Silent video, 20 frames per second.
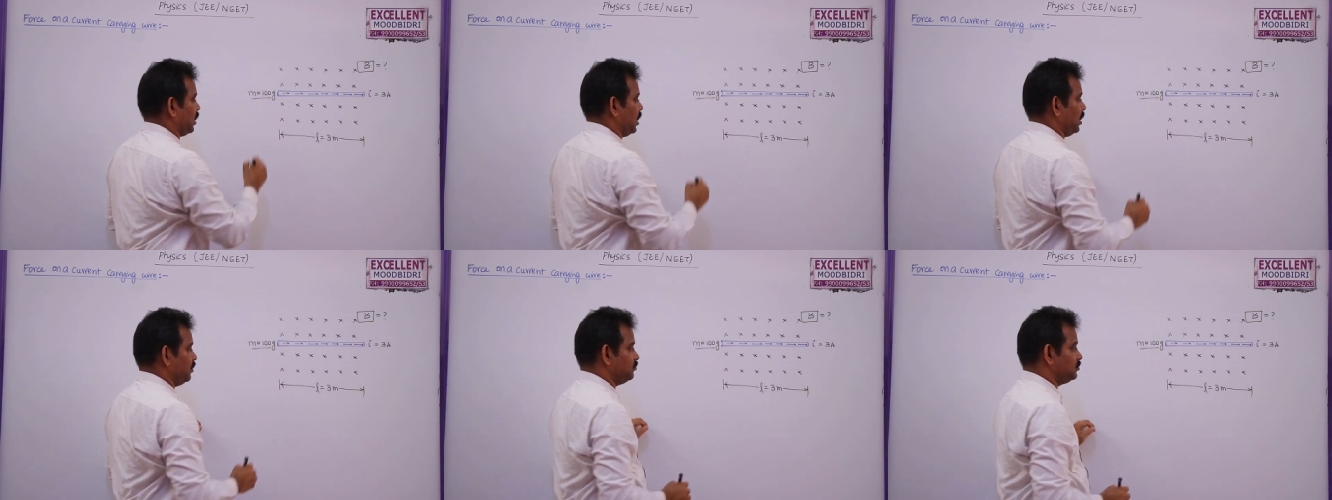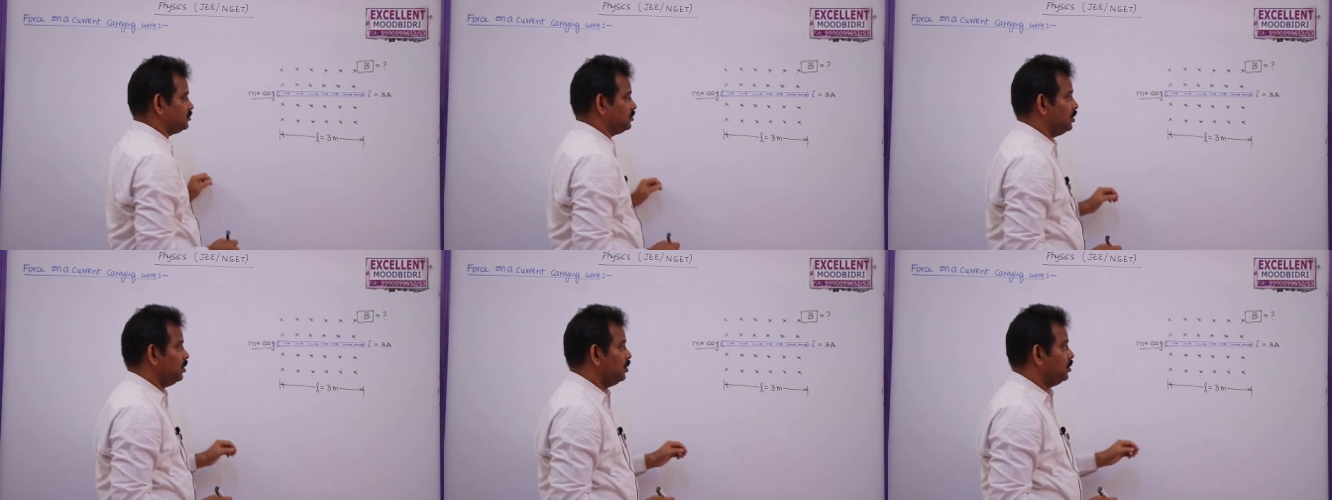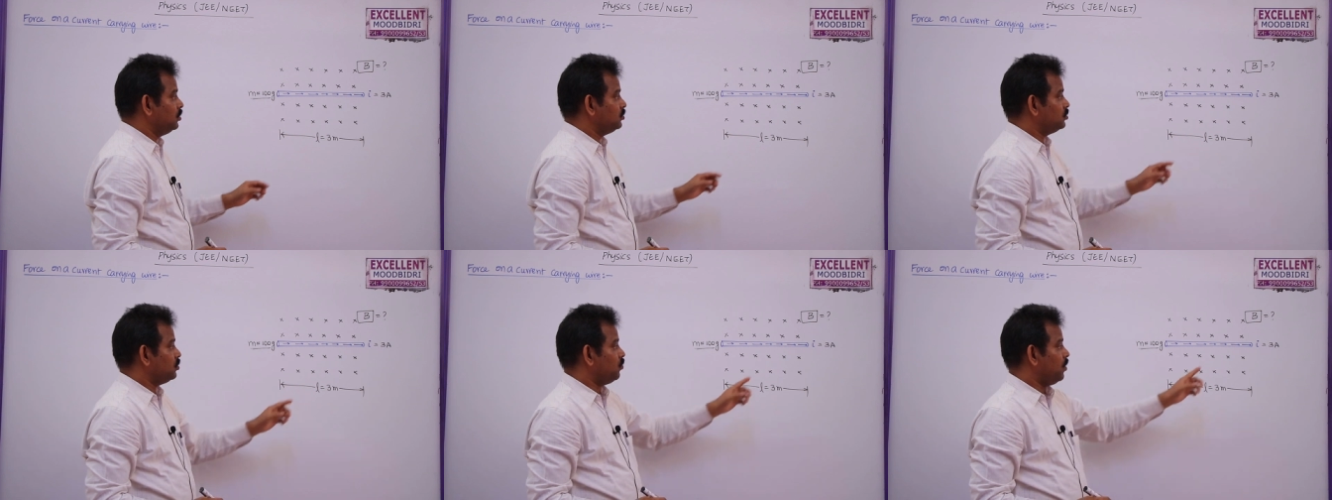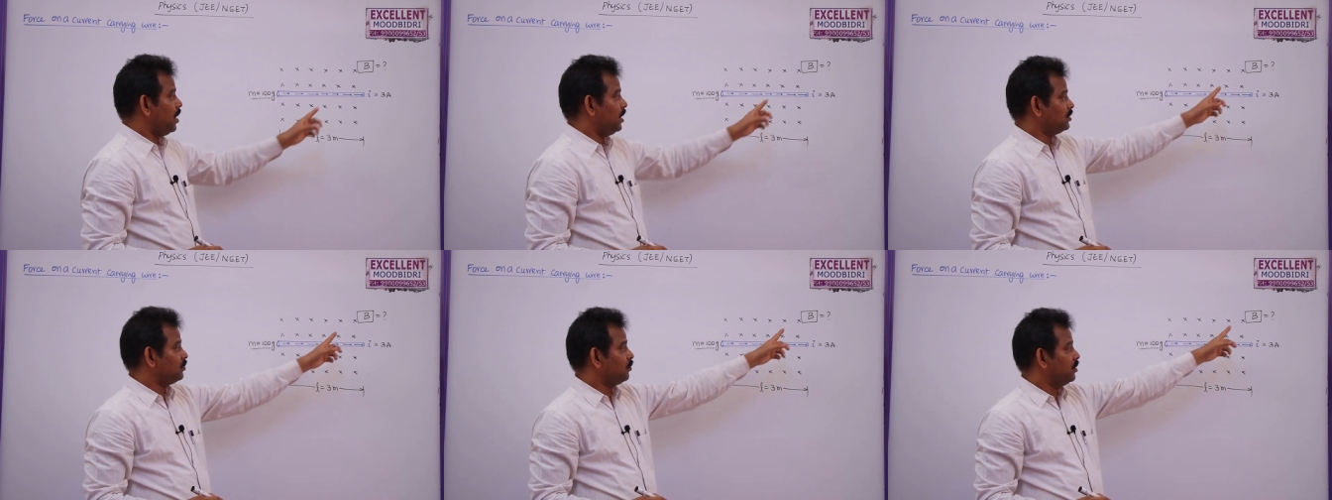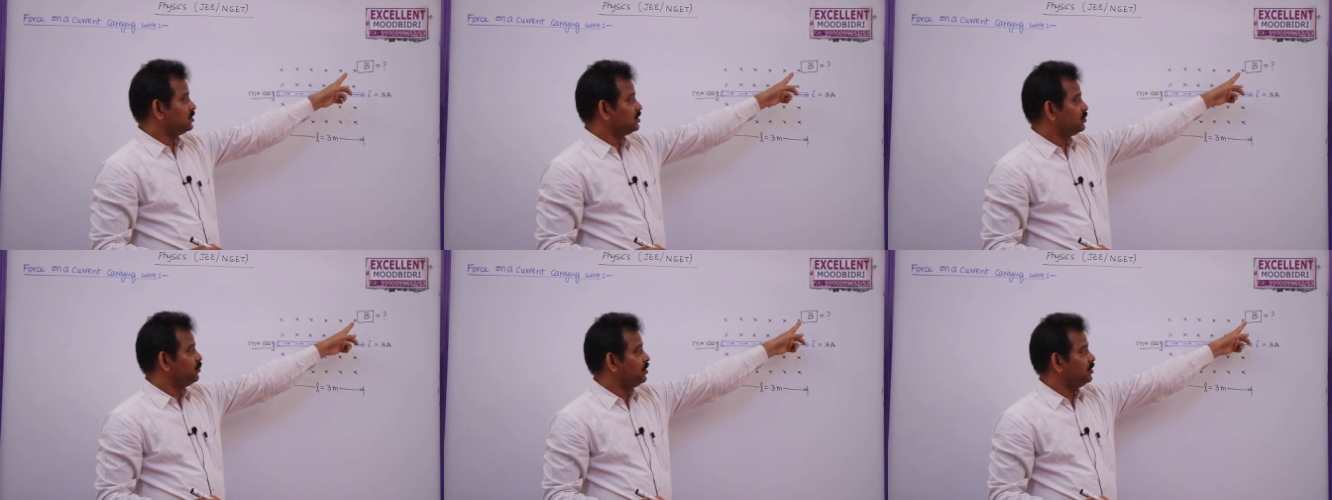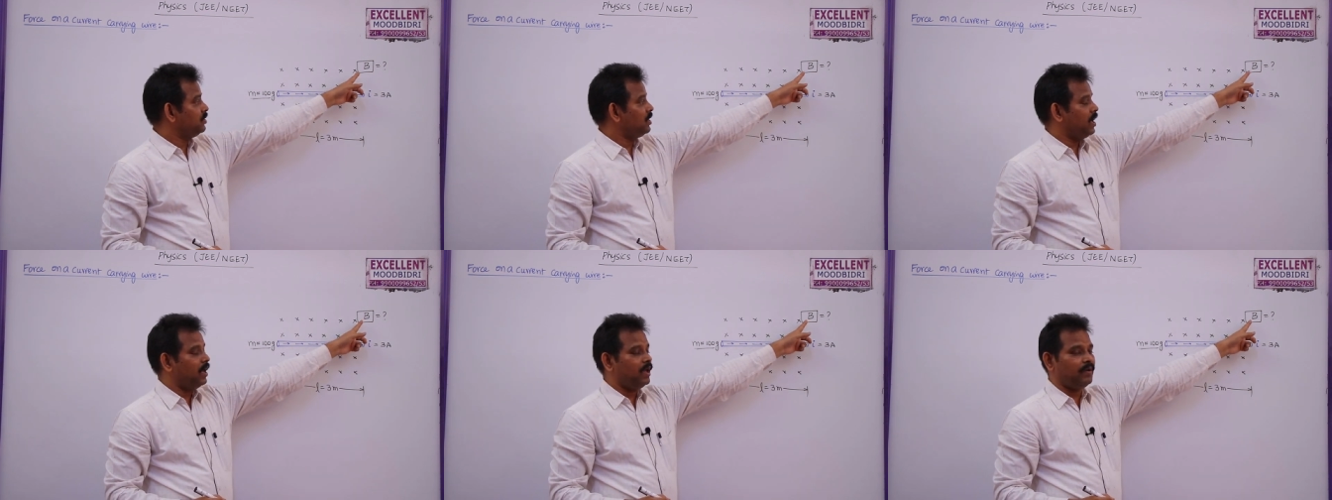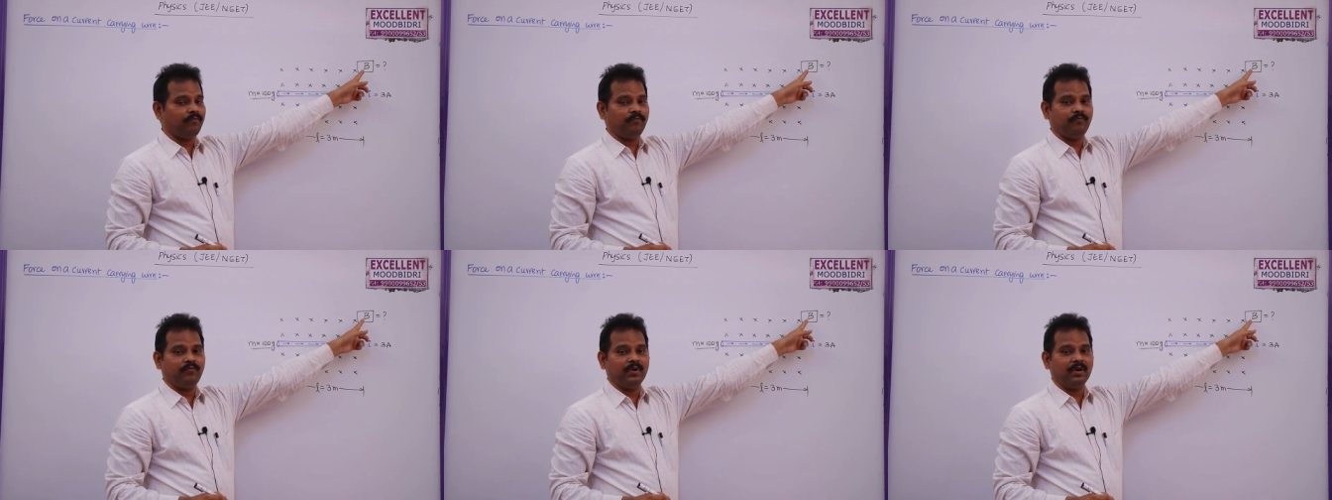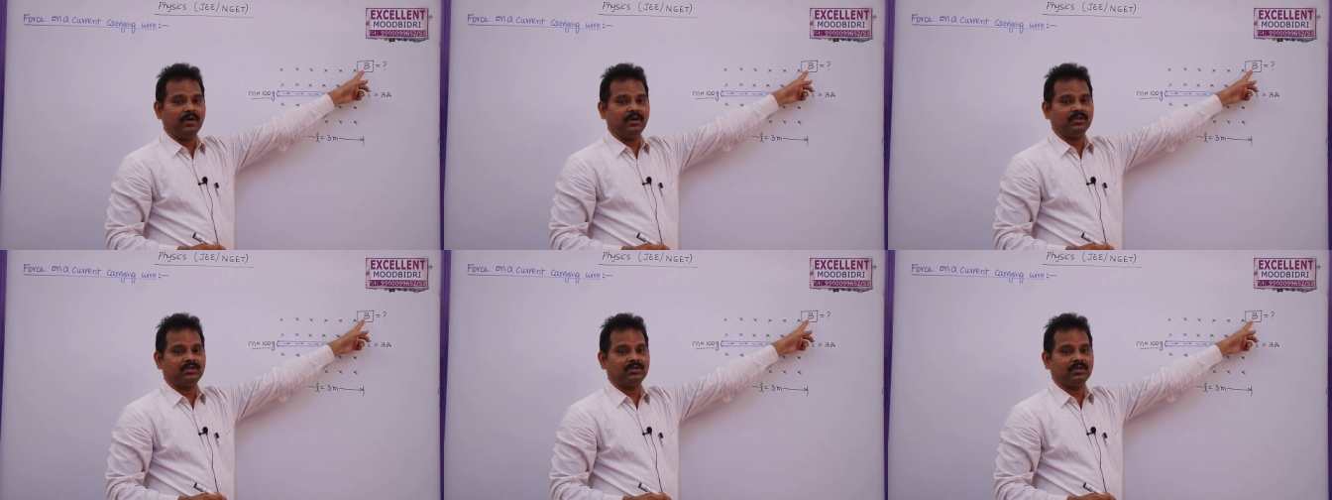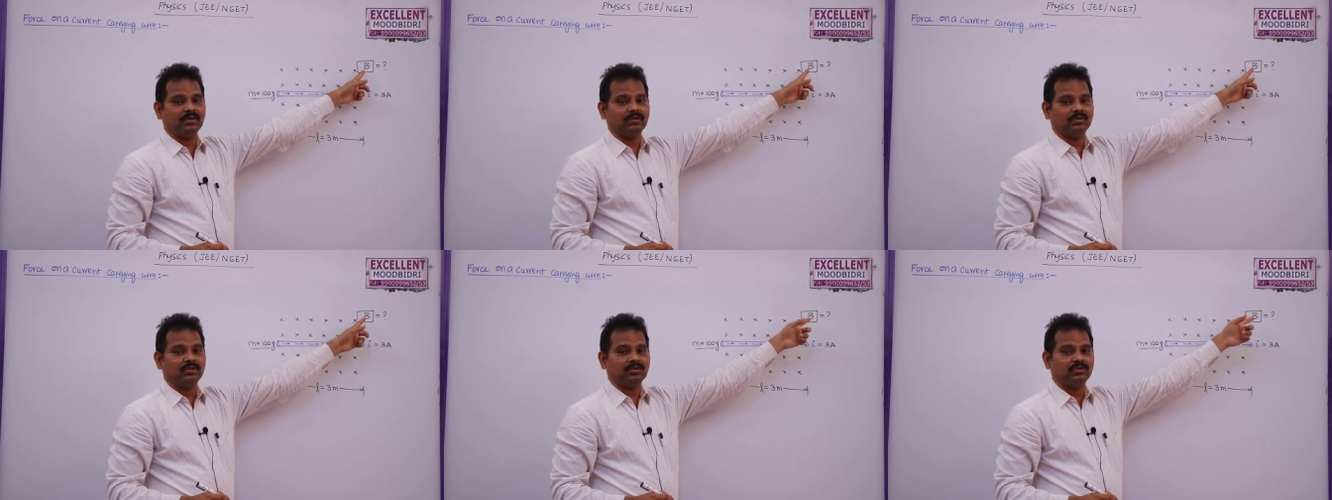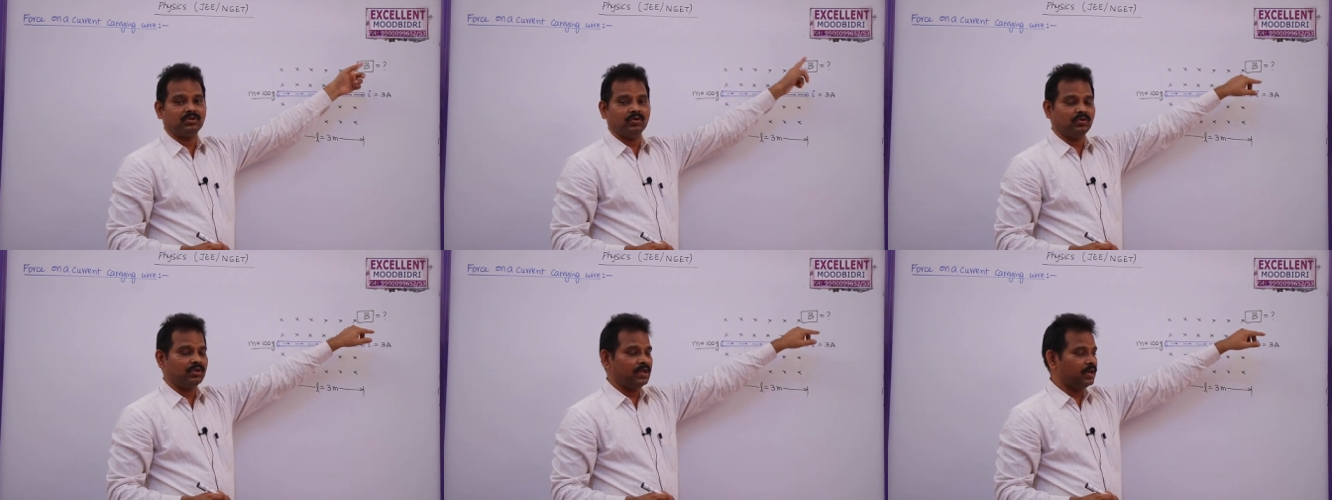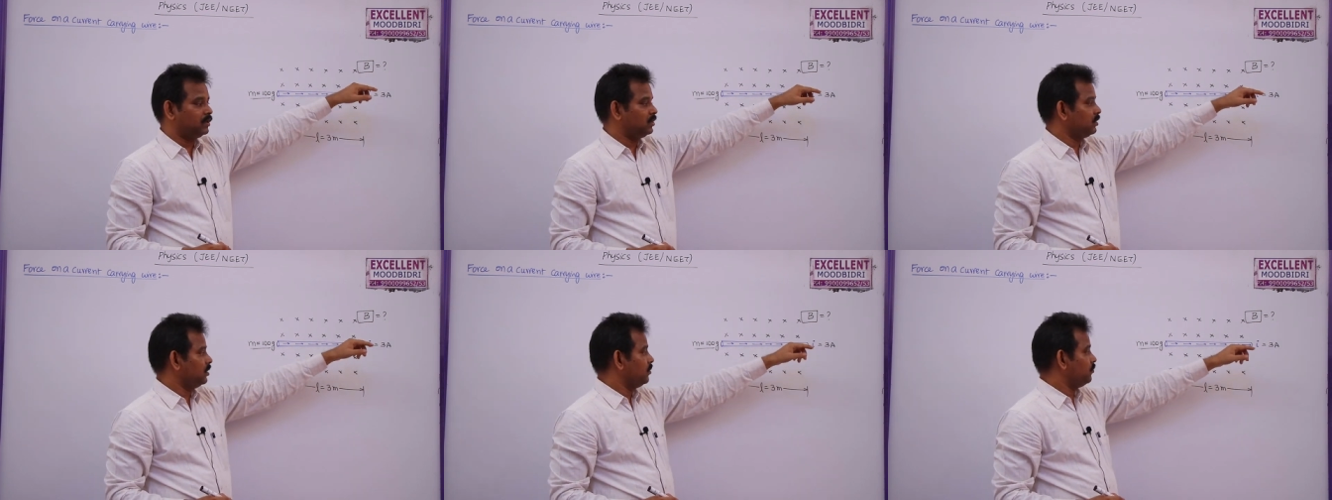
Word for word: grams. So what must be the field strength so that,